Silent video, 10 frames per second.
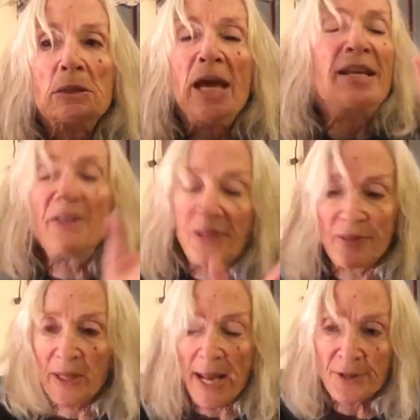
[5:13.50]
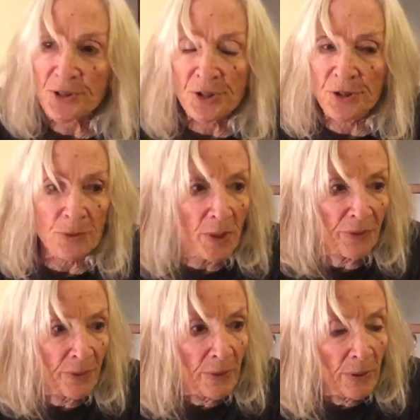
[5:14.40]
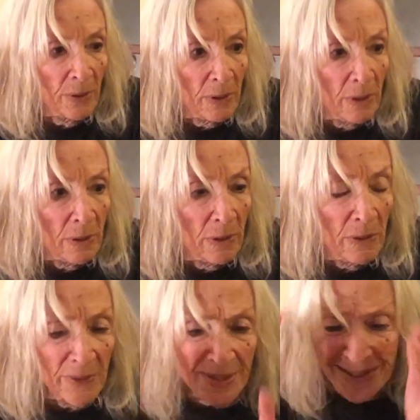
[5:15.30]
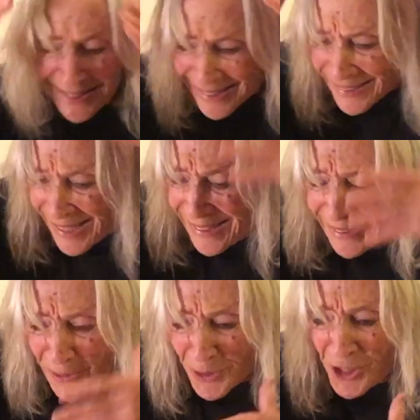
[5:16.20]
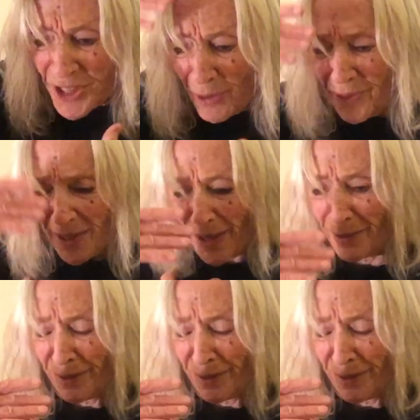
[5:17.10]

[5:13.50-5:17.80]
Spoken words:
anything that has to do with this kind of little shell that I